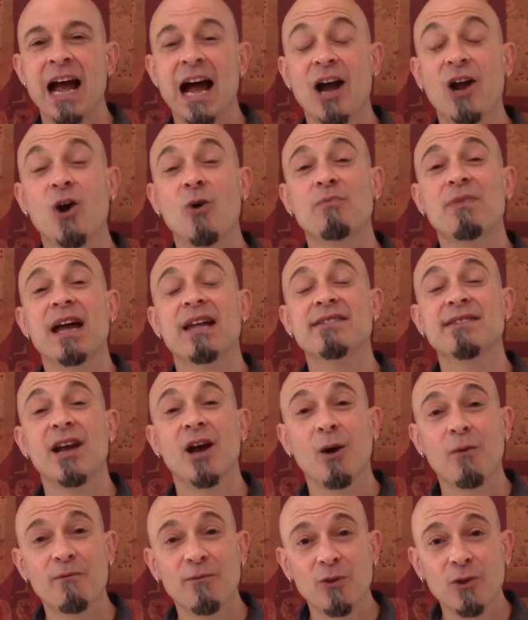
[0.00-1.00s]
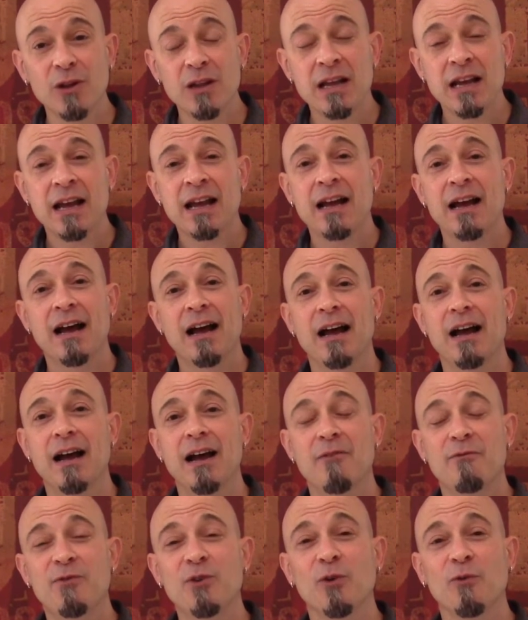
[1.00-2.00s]
I hope that's helpful.
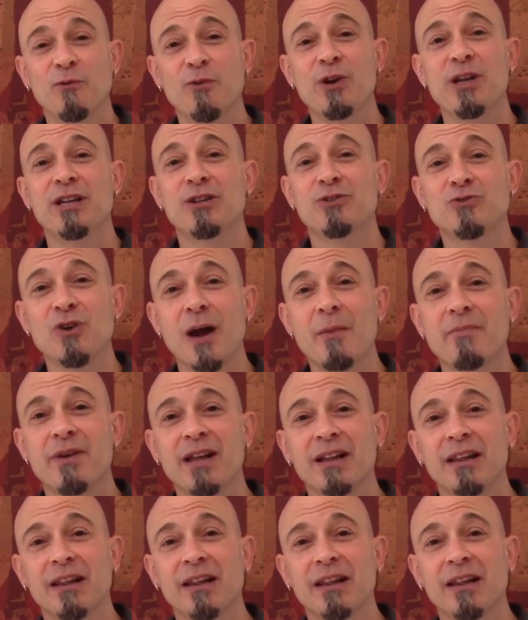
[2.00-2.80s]
Feel free to drop me a